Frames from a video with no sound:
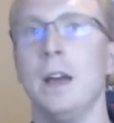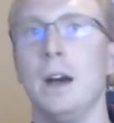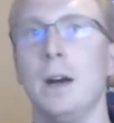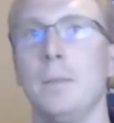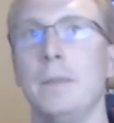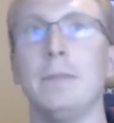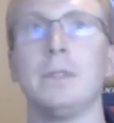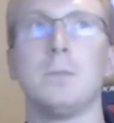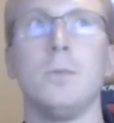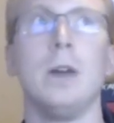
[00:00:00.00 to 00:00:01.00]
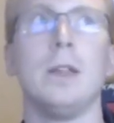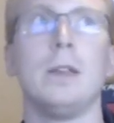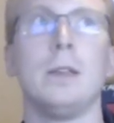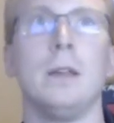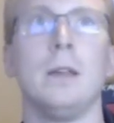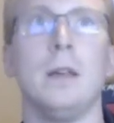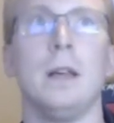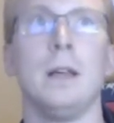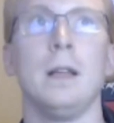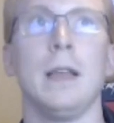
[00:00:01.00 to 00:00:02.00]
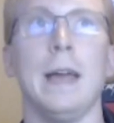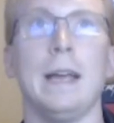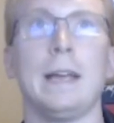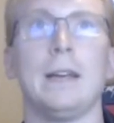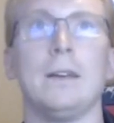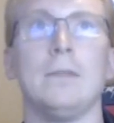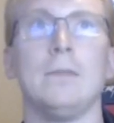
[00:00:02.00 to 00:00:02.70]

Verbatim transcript: Um, that was one like